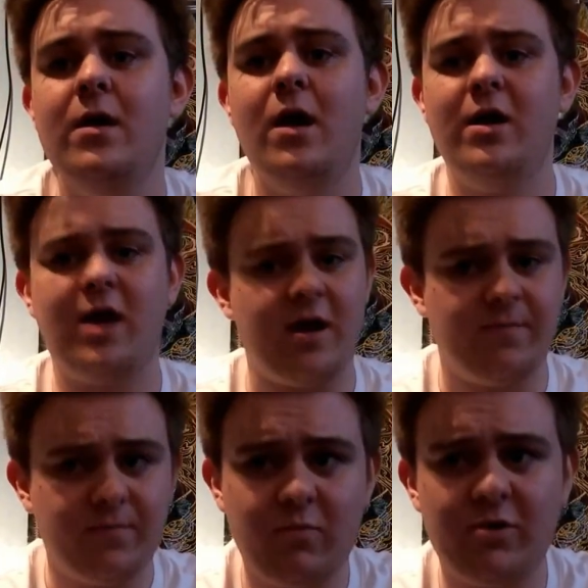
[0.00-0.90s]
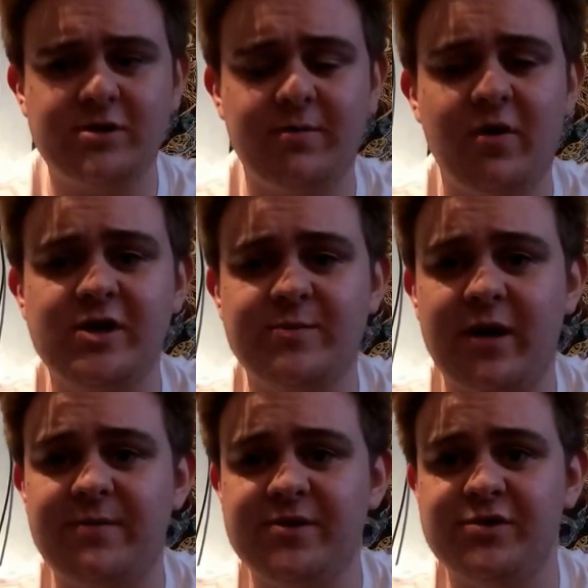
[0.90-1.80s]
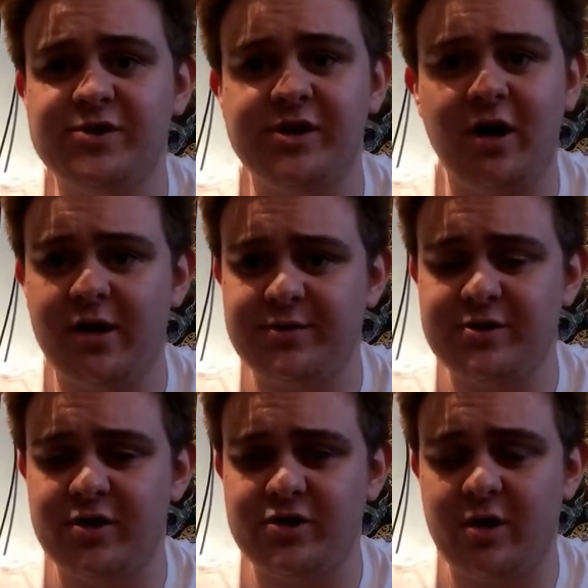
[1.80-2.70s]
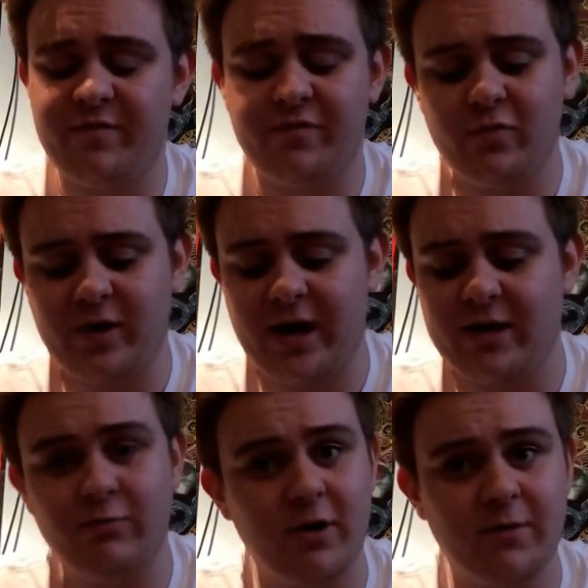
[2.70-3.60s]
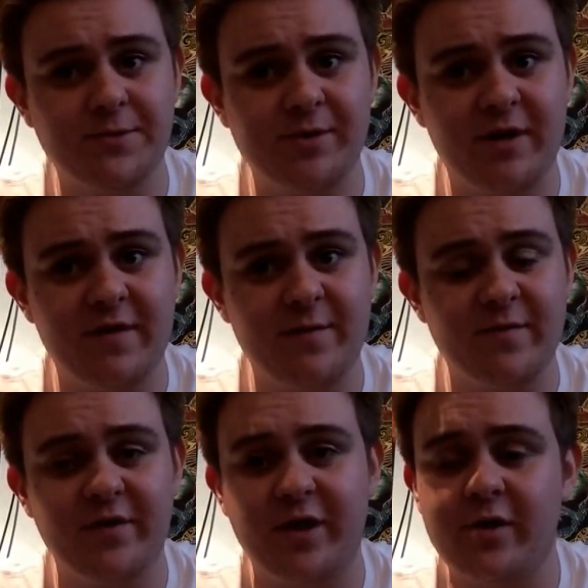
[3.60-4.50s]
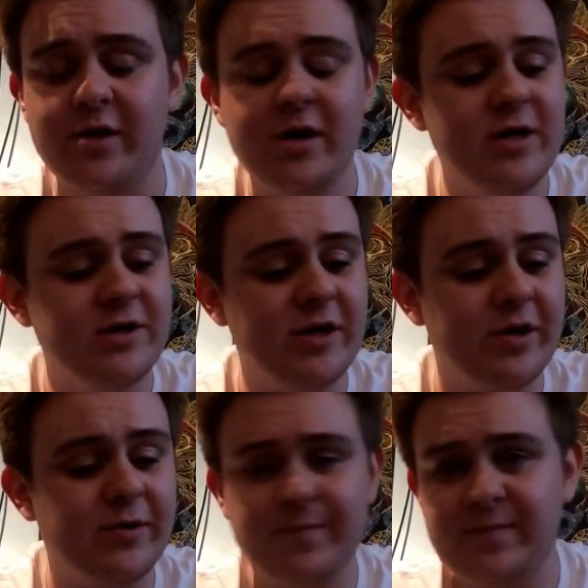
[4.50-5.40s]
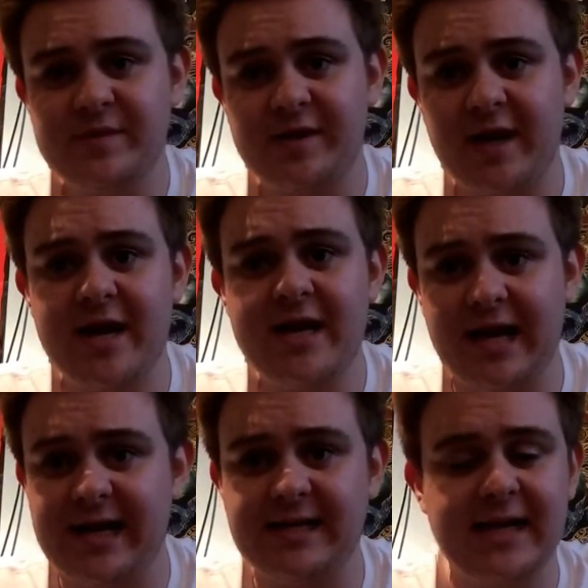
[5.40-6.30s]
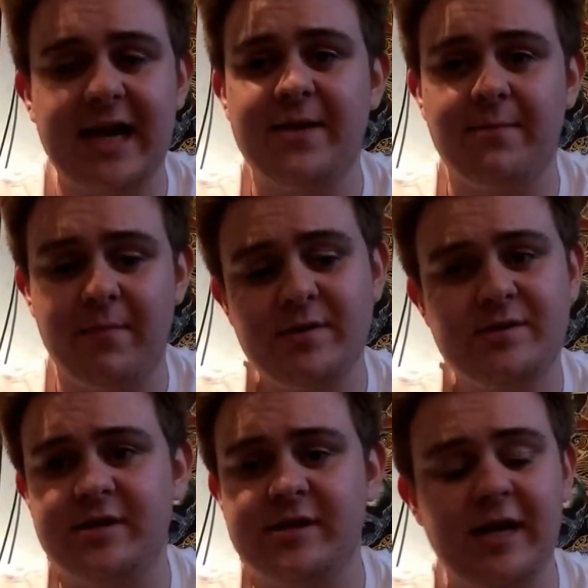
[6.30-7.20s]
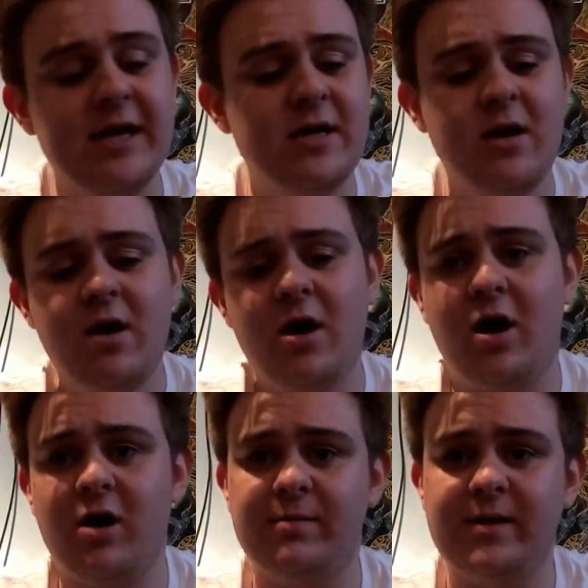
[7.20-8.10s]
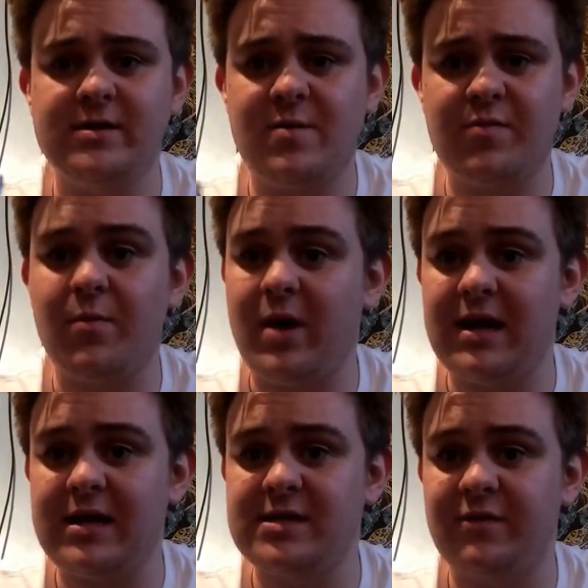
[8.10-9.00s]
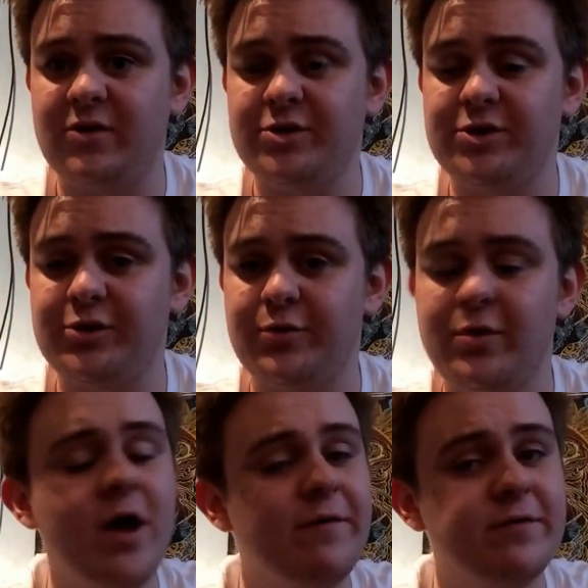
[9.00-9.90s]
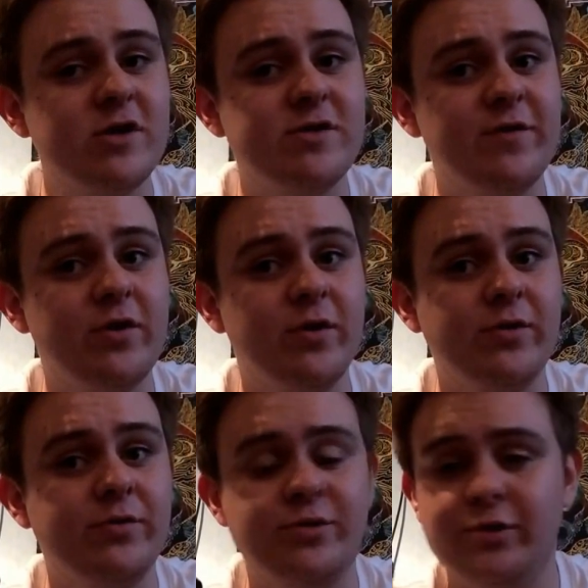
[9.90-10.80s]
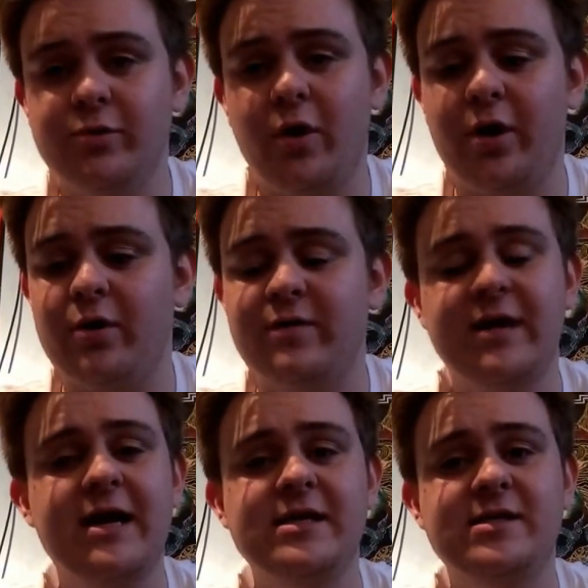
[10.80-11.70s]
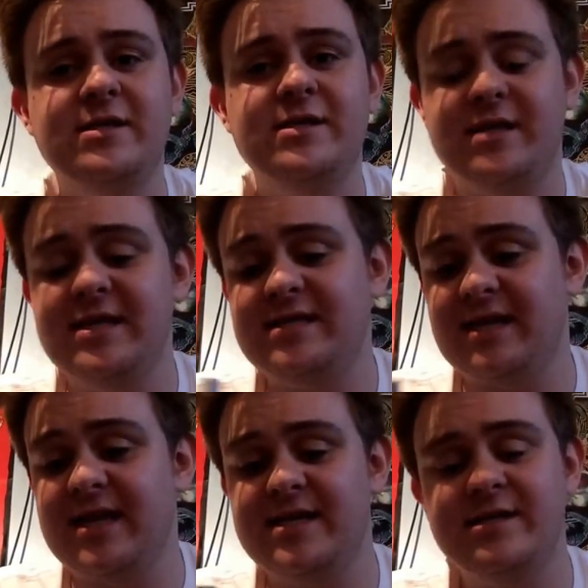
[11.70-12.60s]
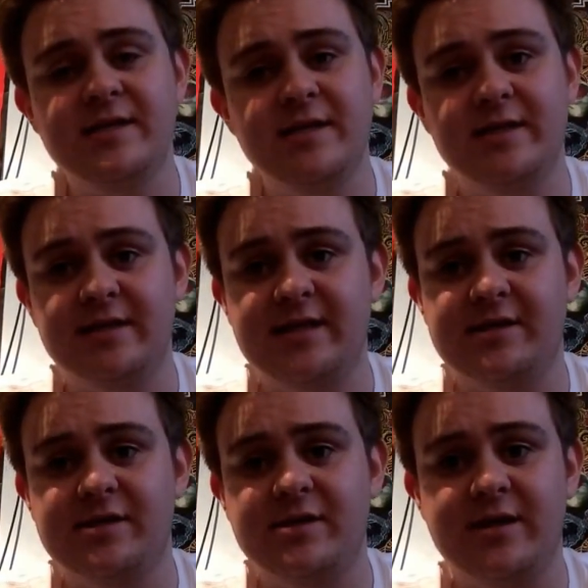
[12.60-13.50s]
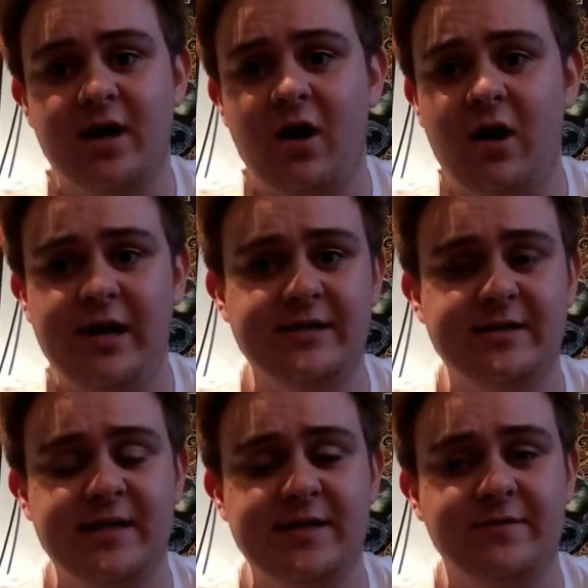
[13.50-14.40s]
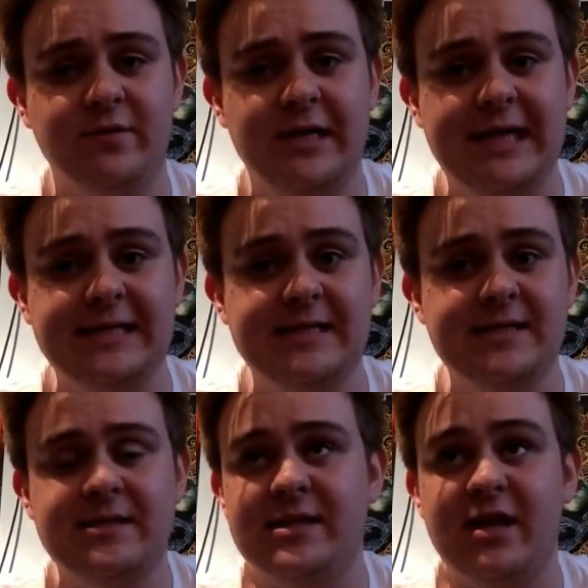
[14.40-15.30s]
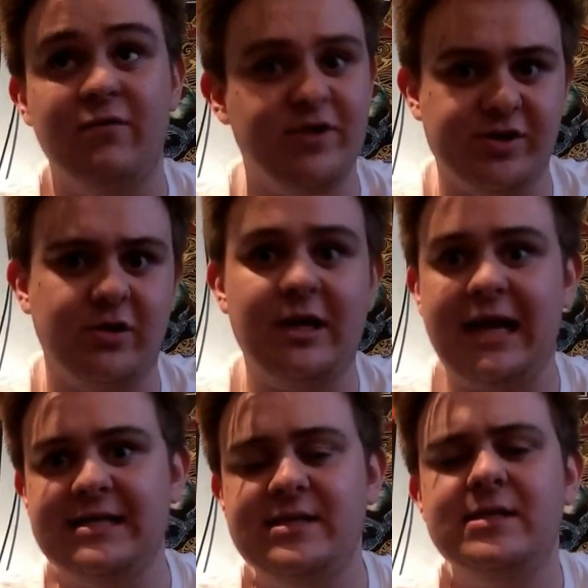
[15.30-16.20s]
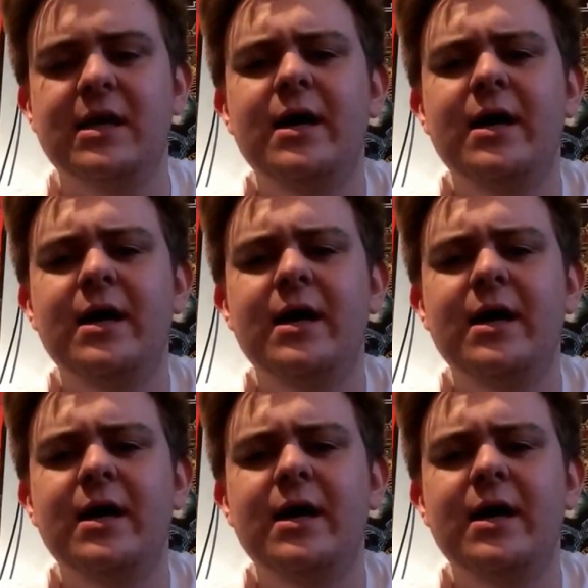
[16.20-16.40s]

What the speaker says: Okay, what is up guys, my name is Christian, otherwise known as Hybrid Fork, and welcome to another vaping video. So, today is a month to the day I picked up my Atlantis version 2. For those of you who do not know, the Atlantis, this is the successor to the highly successful Atlantis, the original Atlantis,